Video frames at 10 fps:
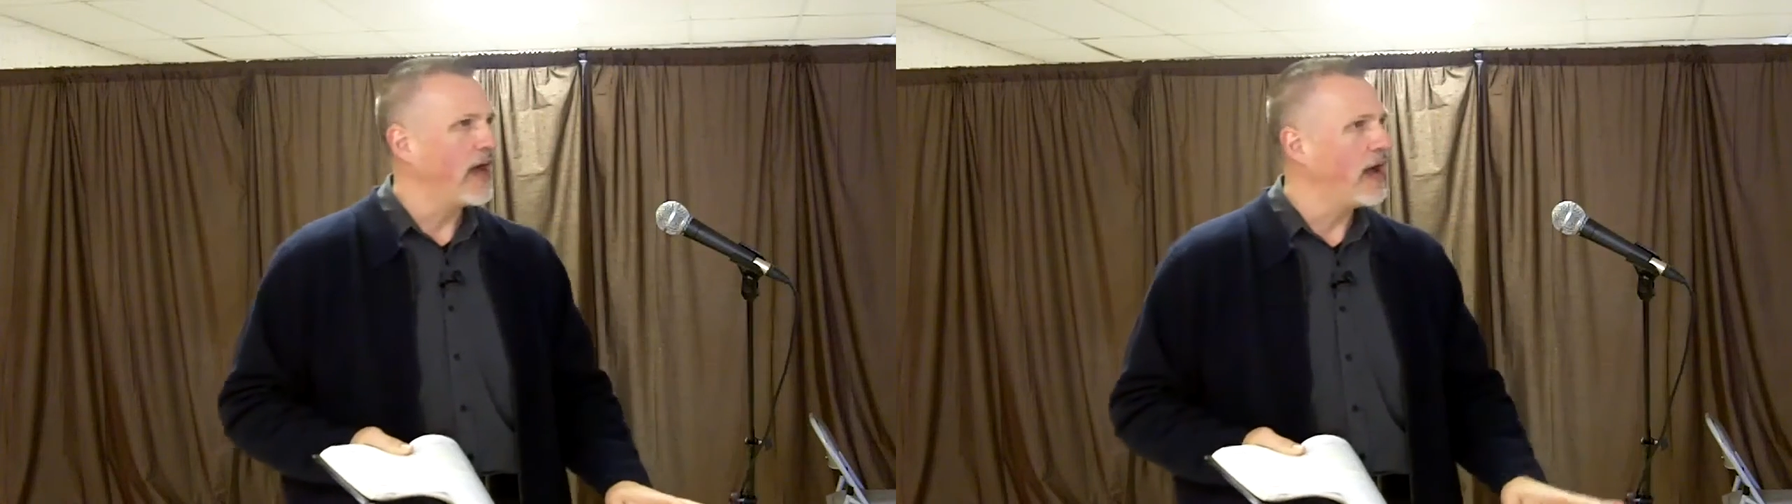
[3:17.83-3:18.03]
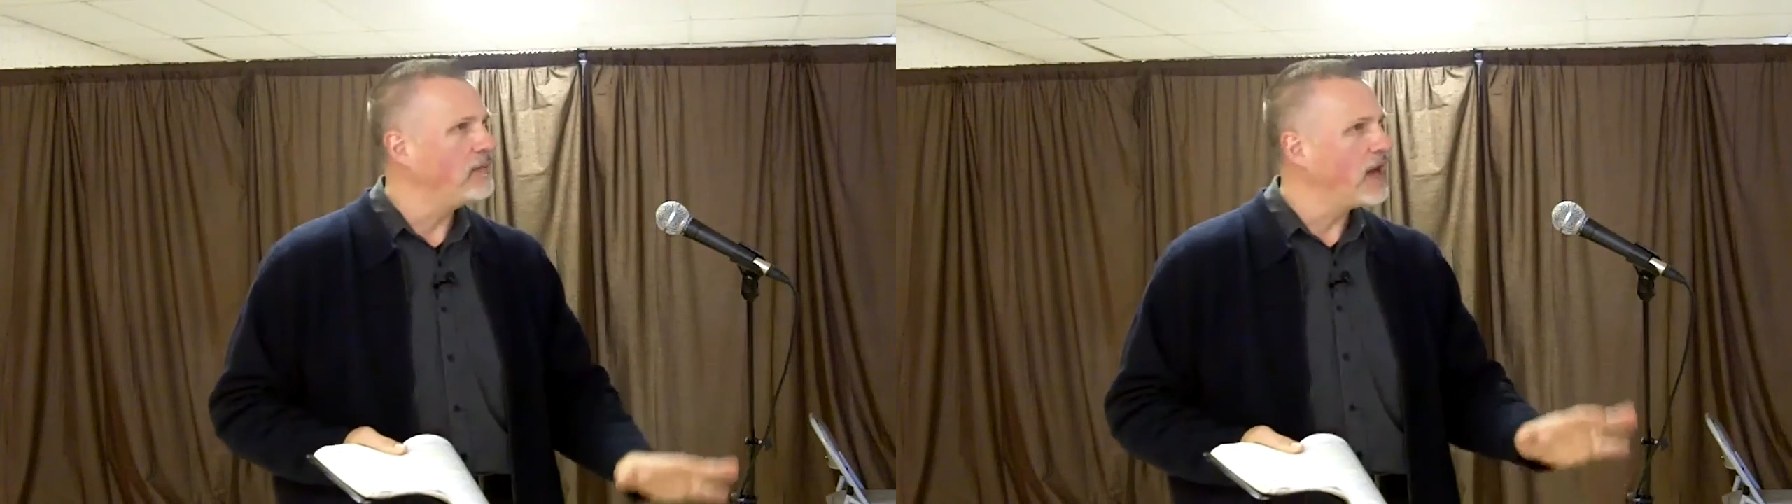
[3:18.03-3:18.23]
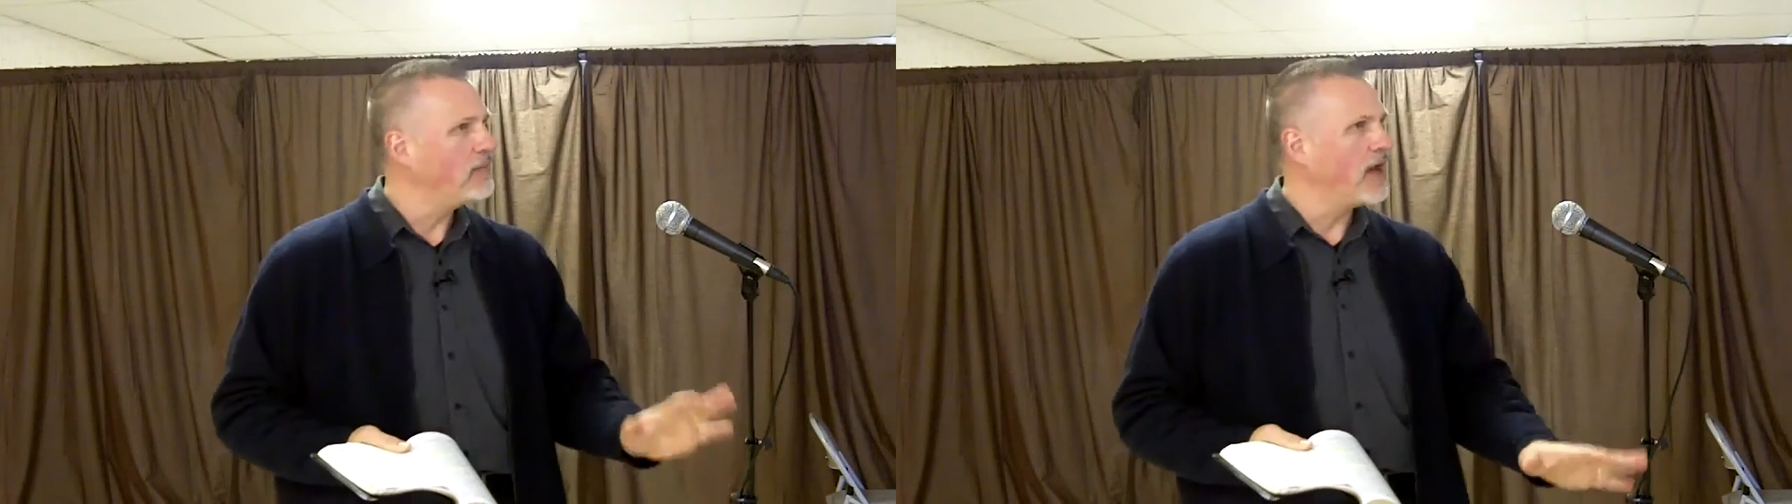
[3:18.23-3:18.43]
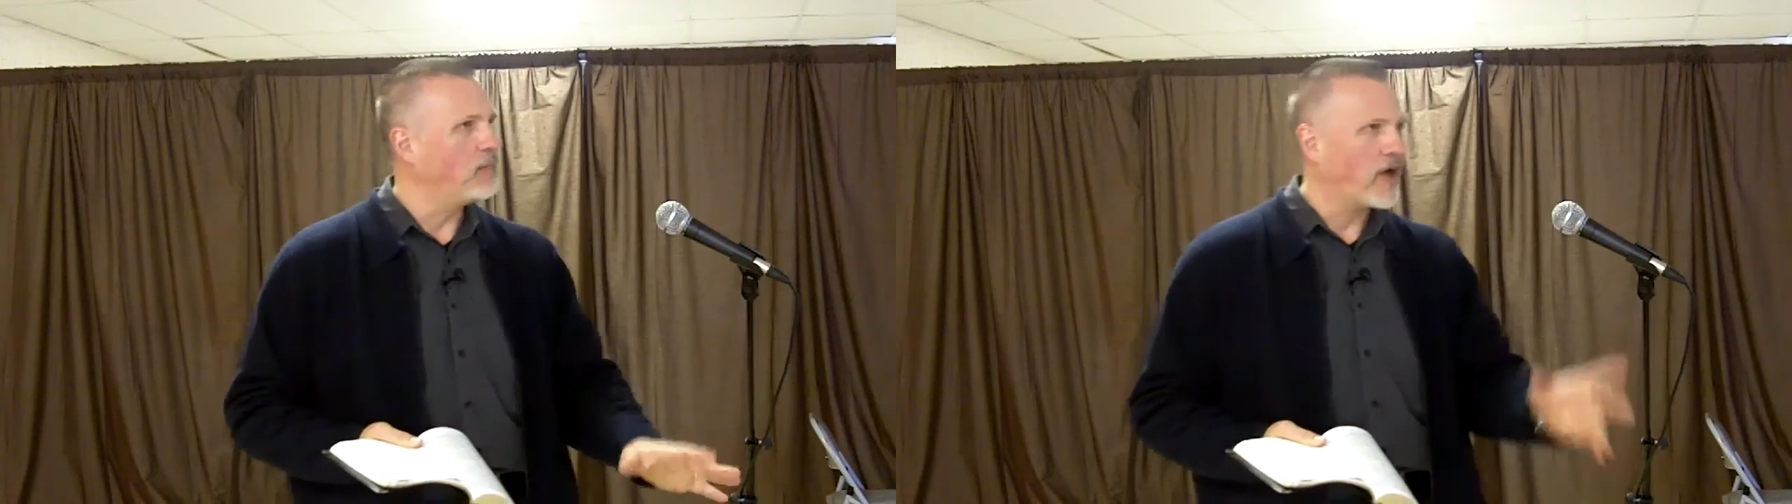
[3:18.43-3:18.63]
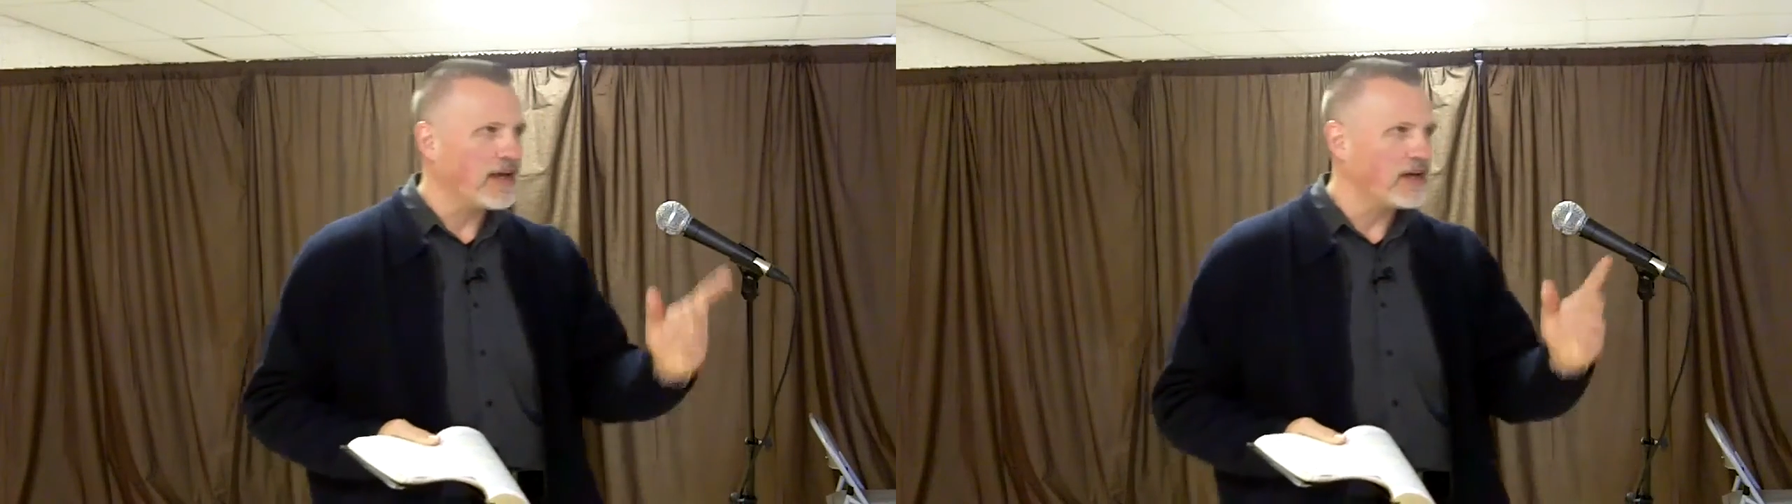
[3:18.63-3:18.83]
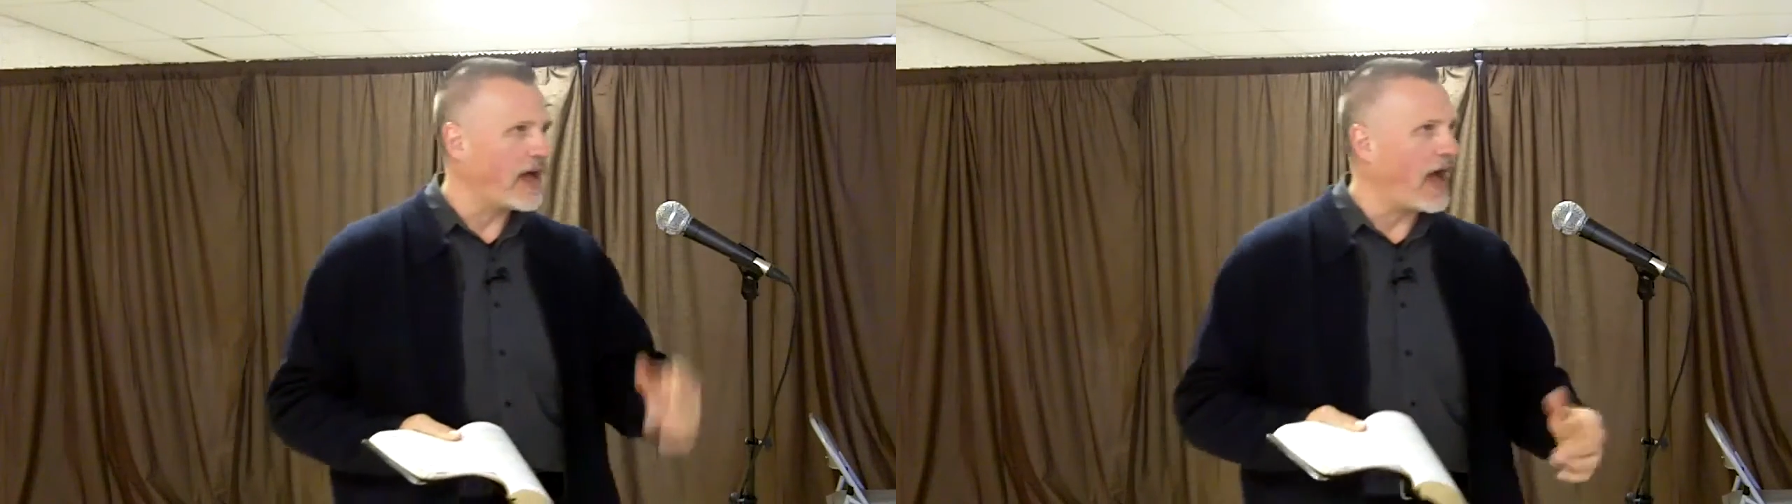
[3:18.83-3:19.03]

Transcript: I'm not Brian. No,